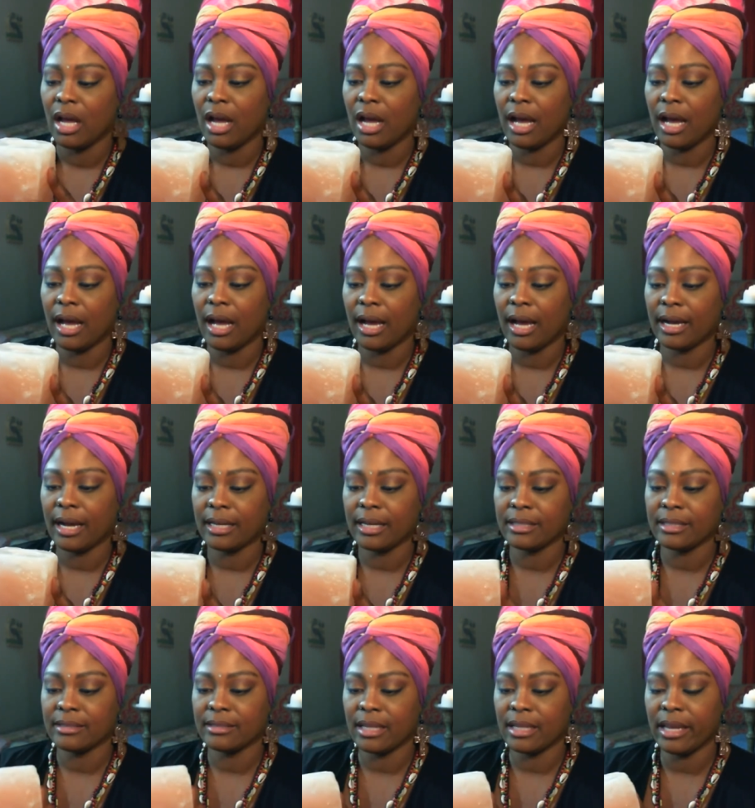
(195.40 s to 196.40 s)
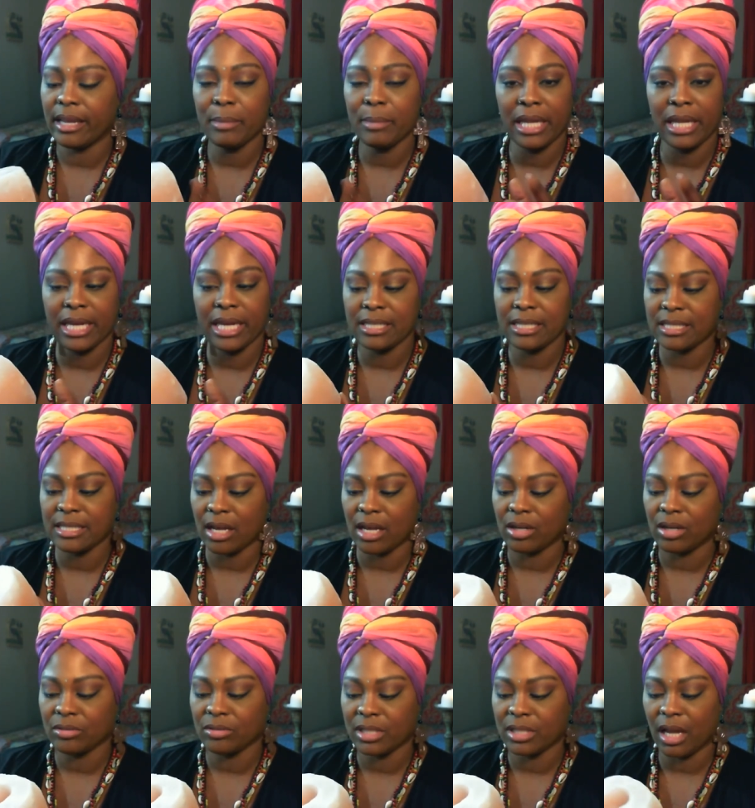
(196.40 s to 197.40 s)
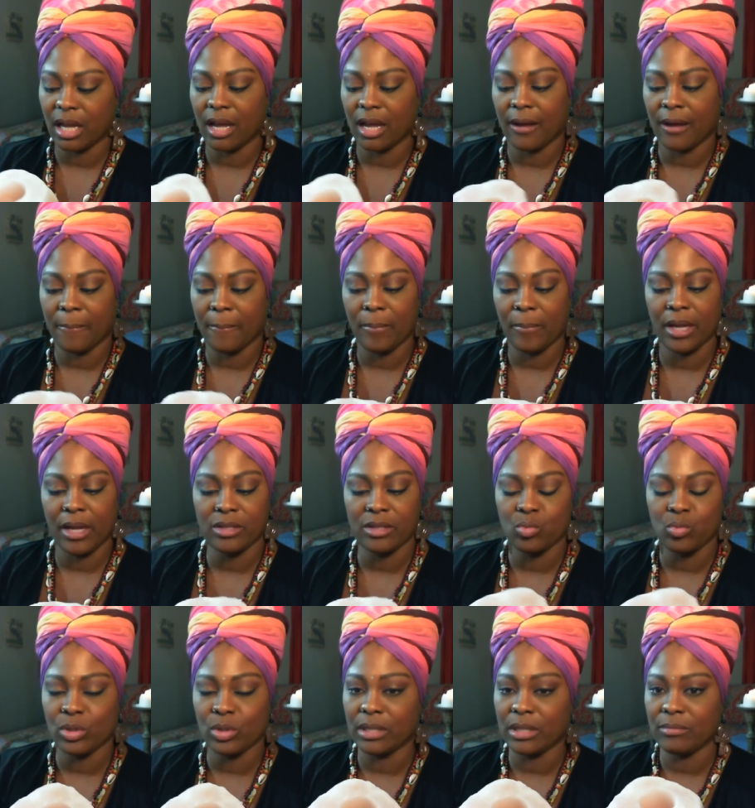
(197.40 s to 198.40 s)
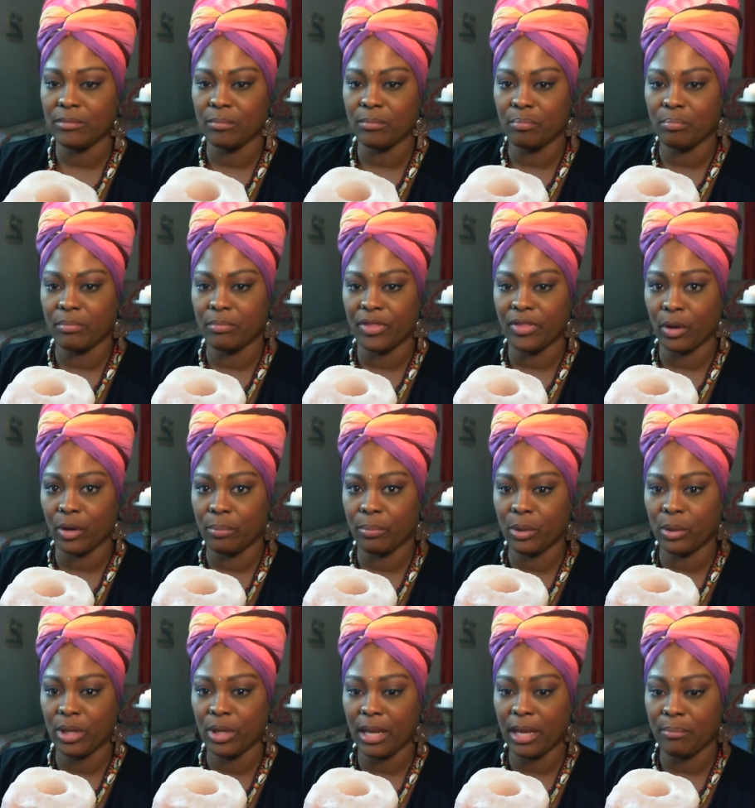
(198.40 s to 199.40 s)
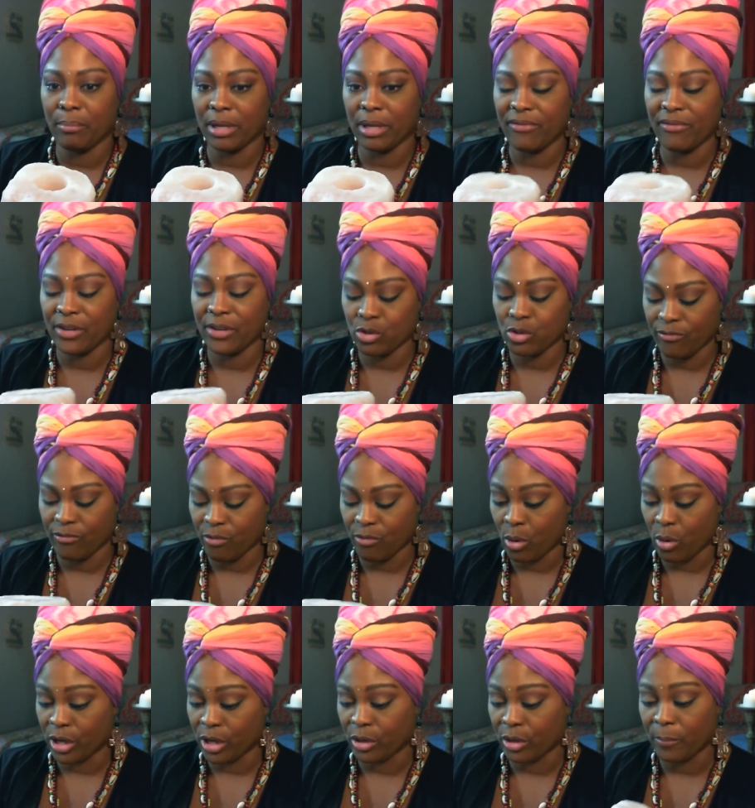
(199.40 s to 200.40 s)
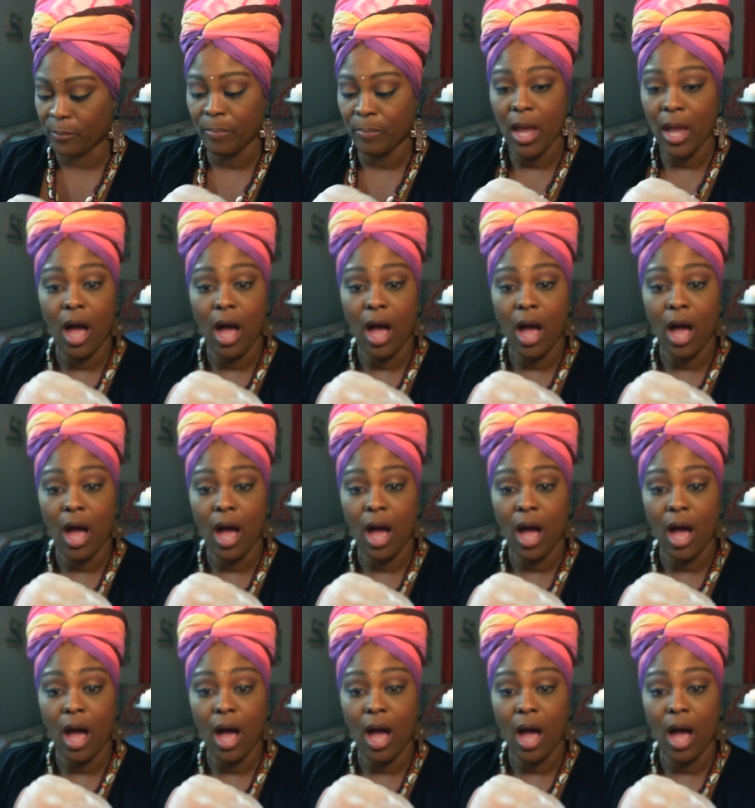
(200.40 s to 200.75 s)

uh, Himalayan salt um, is really therapeutic and beneficial for you.